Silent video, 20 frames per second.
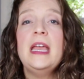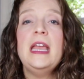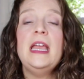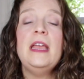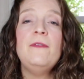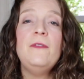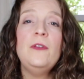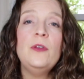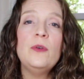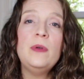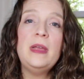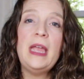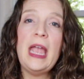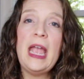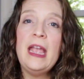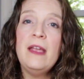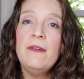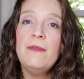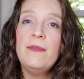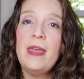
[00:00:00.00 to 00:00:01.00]
if you
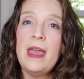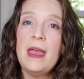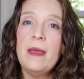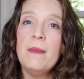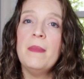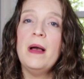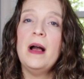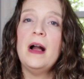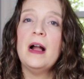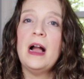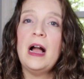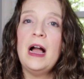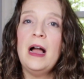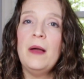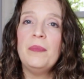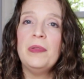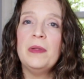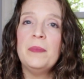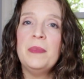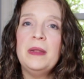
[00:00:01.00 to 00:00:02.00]
gave them a
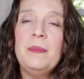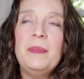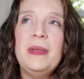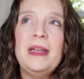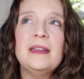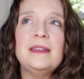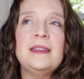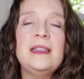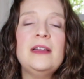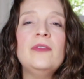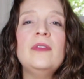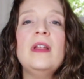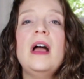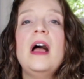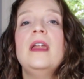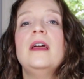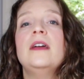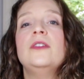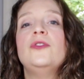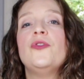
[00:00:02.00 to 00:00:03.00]
compliment because they're
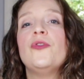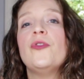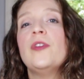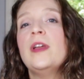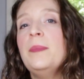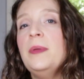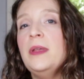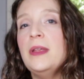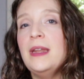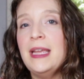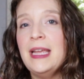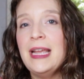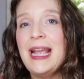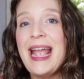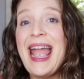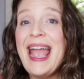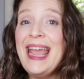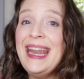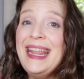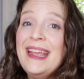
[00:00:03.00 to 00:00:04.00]
not
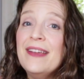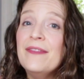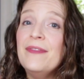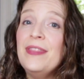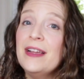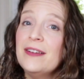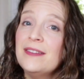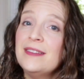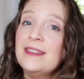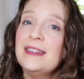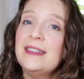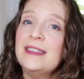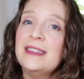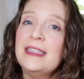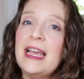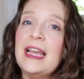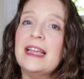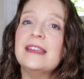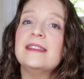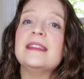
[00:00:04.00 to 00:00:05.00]
attributing any of their
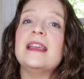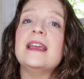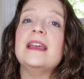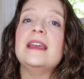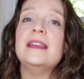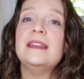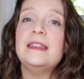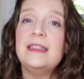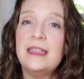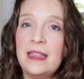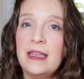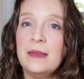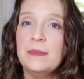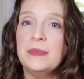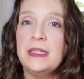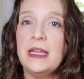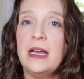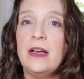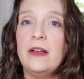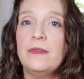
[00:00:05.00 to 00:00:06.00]
success to
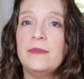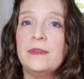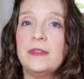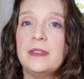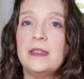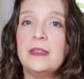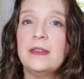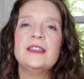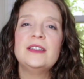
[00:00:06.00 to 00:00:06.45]
themselves.